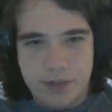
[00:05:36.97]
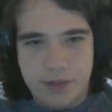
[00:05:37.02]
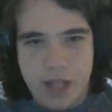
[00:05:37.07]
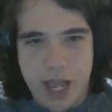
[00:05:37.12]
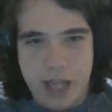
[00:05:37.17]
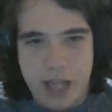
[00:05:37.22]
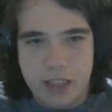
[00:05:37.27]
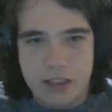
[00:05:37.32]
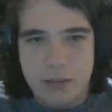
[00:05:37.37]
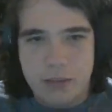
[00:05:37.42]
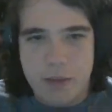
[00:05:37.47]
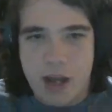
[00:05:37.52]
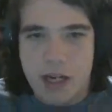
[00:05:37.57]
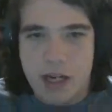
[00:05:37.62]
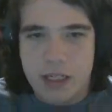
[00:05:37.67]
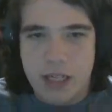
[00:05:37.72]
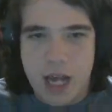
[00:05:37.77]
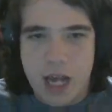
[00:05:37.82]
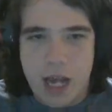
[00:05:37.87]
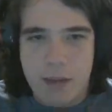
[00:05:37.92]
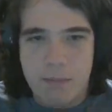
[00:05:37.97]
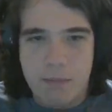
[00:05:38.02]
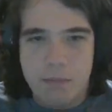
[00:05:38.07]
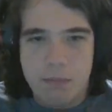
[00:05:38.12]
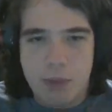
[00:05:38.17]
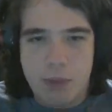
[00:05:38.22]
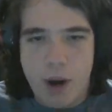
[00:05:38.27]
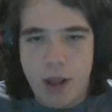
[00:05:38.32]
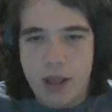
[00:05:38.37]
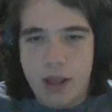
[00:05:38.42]
X amount of time.
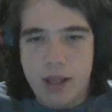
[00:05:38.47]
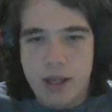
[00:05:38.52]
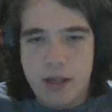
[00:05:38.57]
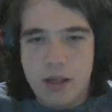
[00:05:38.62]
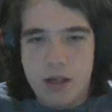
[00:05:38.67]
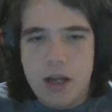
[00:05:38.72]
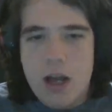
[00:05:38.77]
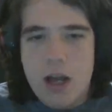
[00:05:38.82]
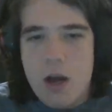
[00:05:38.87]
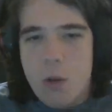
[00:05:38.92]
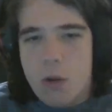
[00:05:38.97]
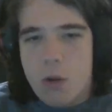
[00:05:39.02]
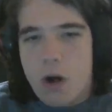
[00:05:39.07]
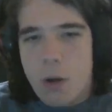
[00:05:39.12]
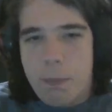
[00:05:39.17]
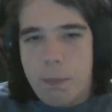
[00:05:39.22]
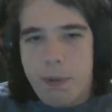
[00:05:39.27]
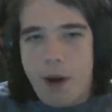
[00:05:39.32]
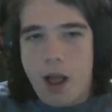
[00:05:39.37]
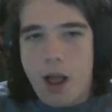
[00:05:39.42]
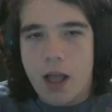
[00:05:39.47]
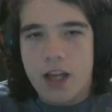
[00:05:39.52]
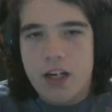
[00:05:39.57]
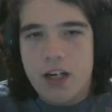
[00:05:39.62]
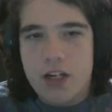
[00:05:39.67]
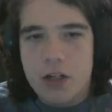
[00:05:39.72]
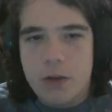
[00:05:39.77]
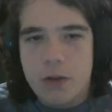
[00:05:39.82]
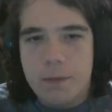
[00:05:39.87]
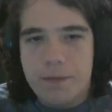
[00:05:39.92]
Probably, what I'll probably
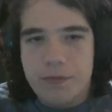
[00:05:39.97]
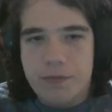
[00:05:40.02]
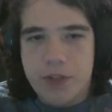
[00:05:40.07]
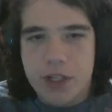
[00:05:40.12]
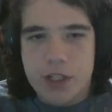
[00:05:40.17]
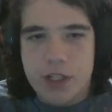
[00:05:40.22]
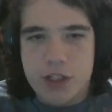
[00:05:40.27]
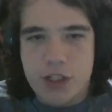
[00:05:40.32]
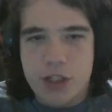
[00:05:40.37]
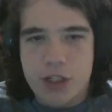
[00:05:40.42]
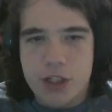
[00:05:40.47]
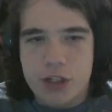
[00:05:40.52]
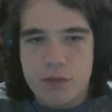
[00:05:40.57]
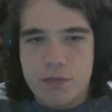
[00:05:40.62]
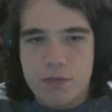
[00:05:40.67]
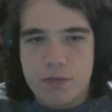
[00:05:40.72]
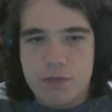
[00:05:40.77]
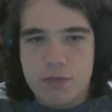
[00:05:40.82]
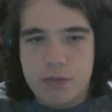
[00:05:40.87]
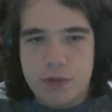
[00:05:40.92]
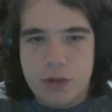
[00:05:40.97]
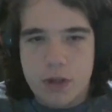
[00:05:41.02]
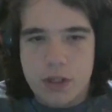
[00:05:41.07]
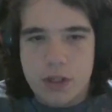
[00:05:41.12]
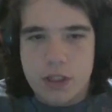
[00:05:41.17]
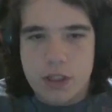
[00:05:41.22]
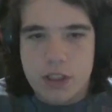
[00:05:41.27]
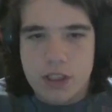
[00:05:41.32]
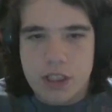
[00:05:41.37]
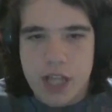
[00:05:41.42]
do is just
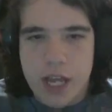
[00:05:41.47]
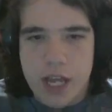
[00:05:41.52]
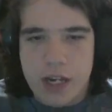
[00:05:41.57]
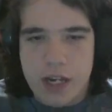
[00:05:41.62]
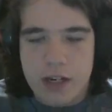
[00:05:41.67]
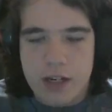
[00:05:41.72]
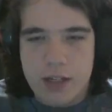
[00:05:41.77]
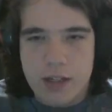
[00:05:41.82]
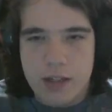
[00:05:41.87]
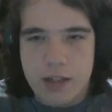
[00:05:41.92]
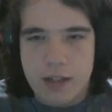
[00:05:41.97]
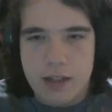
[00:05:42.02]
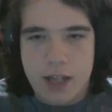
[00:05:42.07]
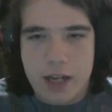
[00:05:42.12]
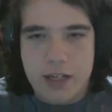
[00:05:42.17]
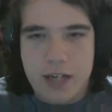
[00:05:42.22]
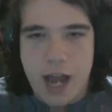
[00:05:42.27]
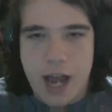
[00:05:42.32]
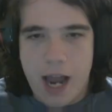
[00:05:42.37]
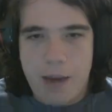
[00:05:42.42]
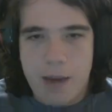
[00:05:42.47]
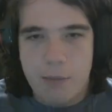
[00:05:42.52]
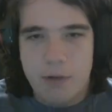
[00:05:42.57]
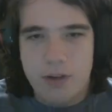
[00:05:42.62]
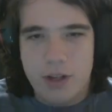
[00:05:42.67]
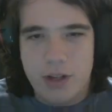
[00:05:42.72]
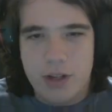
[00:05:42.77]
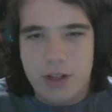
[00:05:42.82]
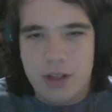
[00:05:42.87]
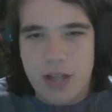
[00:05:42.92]
set a
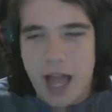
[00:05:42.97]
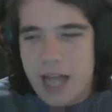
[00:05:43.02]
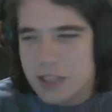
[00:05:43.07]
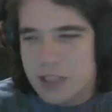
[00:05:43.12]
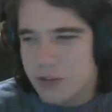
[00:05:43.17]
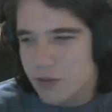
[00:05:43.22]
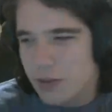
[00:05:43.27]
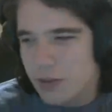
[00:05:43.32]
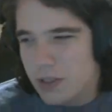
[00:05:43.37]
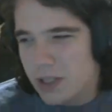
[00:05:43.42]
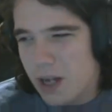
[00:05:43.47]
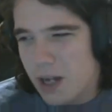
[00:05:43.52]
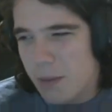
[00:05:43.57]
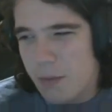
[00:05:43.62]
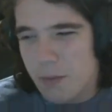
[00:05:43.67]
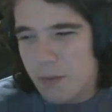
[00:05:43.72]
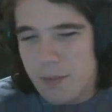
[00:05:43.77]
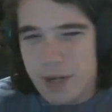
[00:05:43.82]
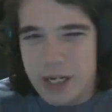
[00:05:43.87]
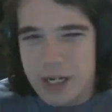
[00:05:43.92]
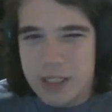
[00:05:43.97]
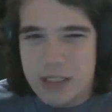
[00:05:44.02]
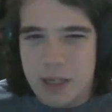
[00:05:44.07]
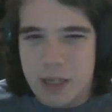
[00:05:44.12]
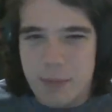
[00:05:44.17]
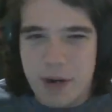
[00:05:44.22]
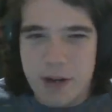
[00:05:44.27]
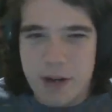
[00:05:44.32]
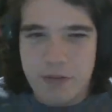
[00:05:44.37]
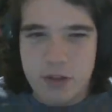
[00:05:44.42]
timer that lasts for a couple minutes.
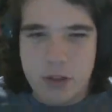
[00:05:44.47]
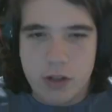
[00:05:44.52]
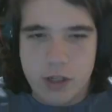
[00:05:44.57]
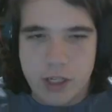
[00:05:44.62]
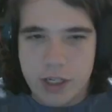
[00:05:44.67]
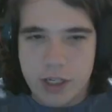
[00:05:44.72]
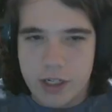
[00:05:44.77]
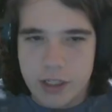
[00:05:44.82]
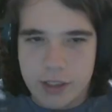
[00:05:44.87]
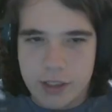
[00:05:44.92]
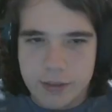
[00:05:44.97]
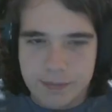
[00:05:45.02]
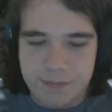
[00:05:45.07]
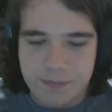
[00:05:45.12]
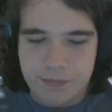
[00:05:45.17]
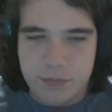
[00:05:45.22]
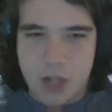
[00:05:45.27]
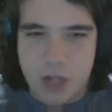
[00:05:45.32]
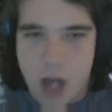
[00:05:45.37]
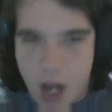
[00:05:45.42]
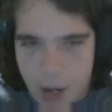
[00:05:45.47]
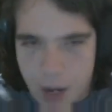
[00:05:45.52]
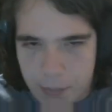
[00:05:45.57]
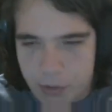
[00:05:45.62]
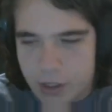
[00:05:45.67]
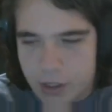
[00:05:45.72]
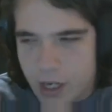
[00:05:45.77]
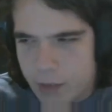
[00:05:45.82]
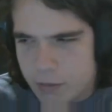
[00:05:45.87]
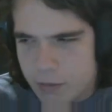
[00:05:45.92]
I might have to look into
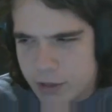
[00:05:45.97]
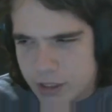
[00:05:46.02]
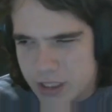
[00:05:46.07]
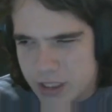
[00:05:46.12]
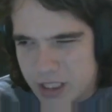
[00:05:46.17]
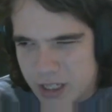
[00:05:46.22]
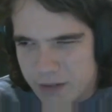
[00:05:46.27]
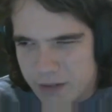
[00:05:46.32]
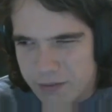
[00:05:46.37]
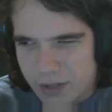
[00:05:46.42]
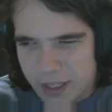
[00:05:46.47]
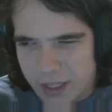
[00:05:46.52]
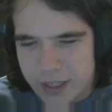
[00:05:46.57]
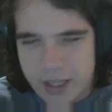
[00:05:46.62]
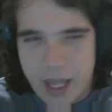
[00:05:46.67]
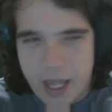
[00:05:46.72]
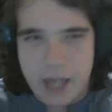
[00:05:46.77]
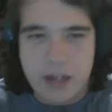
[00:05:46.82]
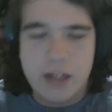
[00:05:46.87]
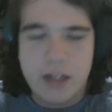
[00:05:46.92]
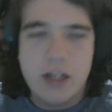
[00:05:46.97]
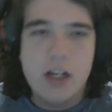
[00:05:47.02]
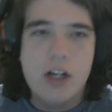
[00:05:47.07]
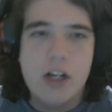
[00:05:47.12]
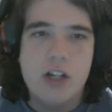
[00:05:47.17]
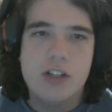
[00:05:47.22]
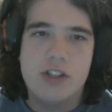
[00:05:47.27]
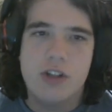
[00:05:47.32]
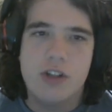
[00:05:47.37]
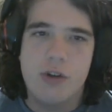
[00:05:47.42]
hopper timers and stuff like that
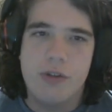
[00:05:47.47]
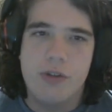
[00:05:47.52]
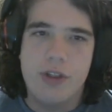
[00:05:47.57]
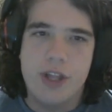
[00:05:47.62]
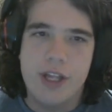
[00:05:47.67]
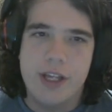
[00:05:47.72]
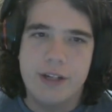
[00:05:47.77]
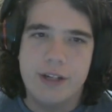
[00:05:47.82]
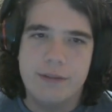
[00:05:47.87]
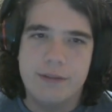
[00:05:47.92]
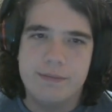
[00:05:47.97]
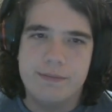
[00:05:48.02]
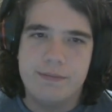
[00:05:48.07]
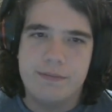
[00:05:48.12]
so that